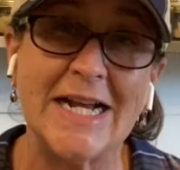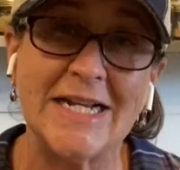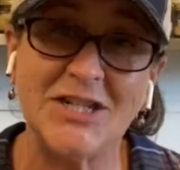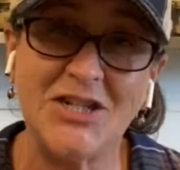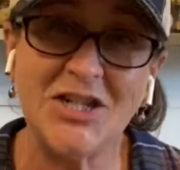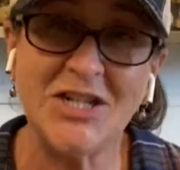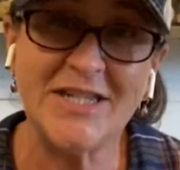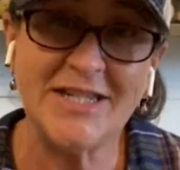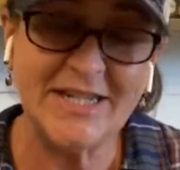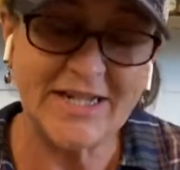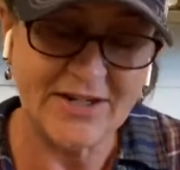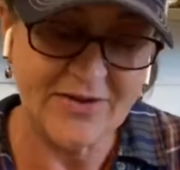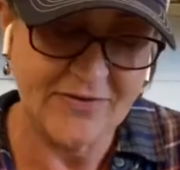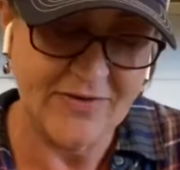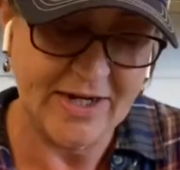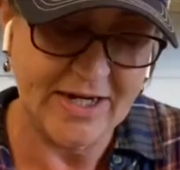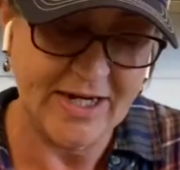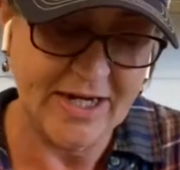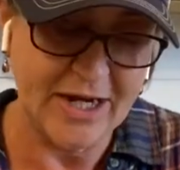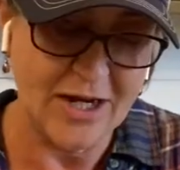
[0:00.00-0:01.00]
I just did a
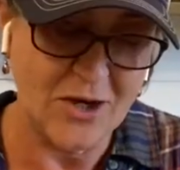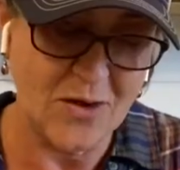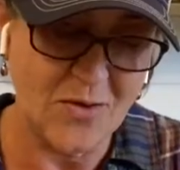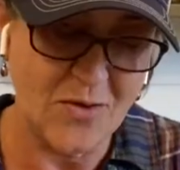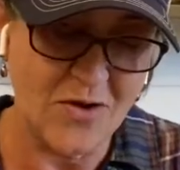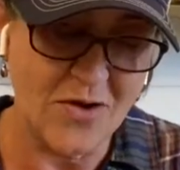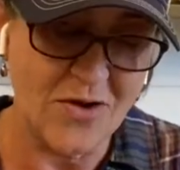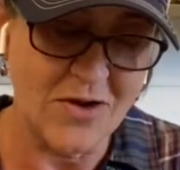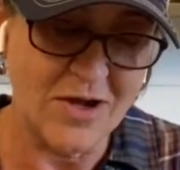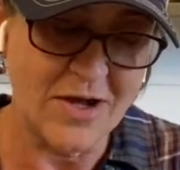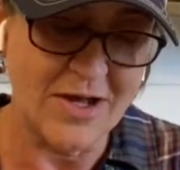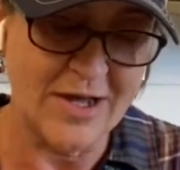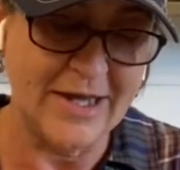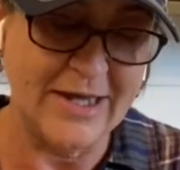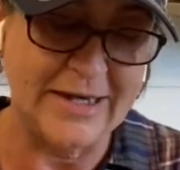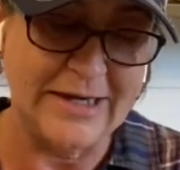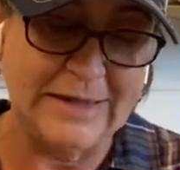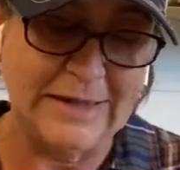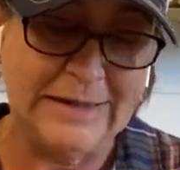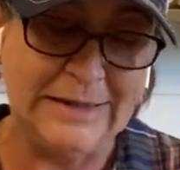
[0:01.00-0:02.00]
video
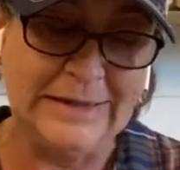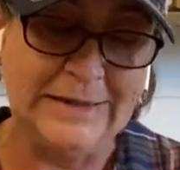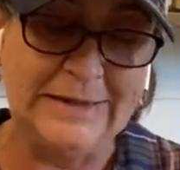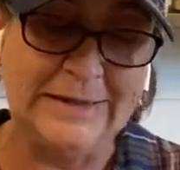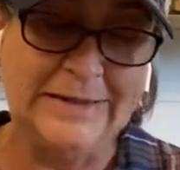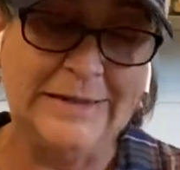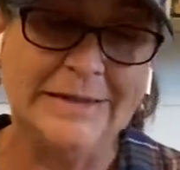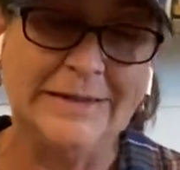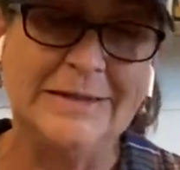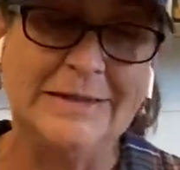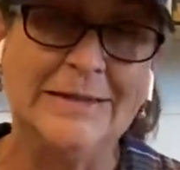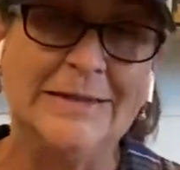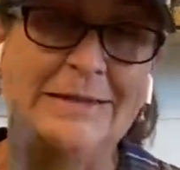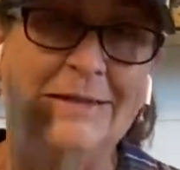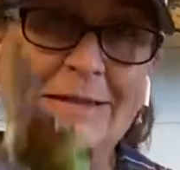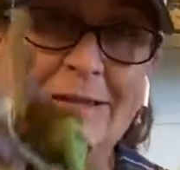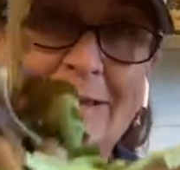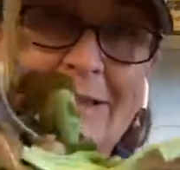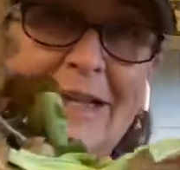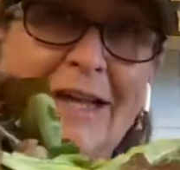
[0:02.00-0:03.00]
on
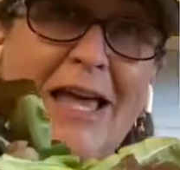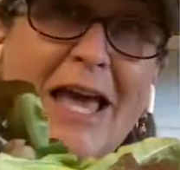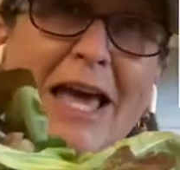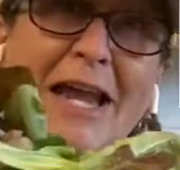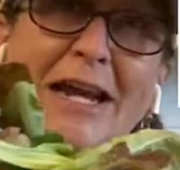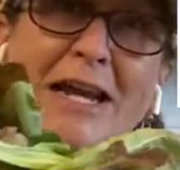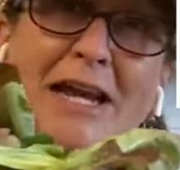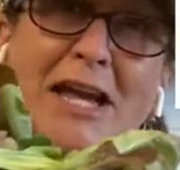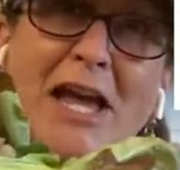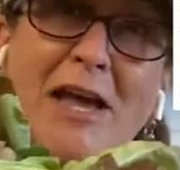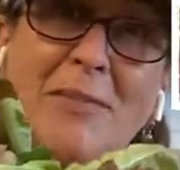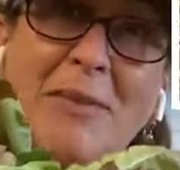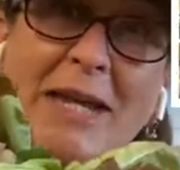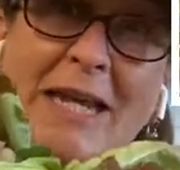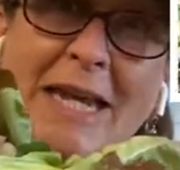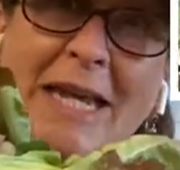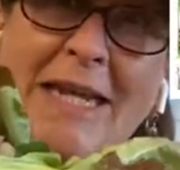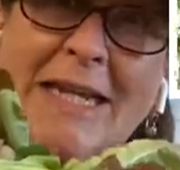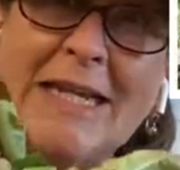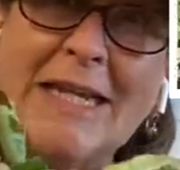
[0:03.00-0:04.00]
the cut and come
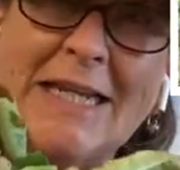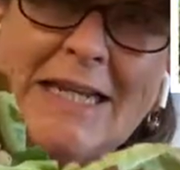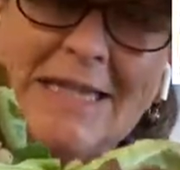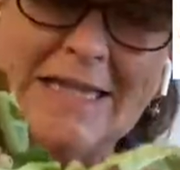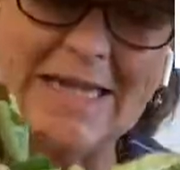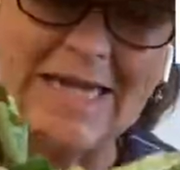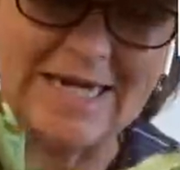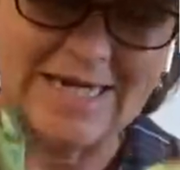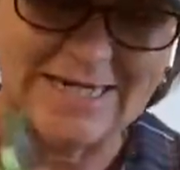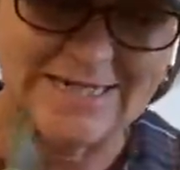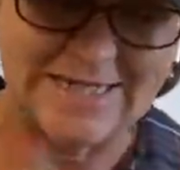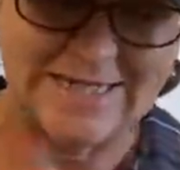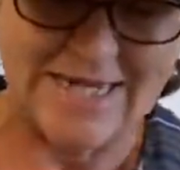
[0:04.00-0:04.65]
again lettuce,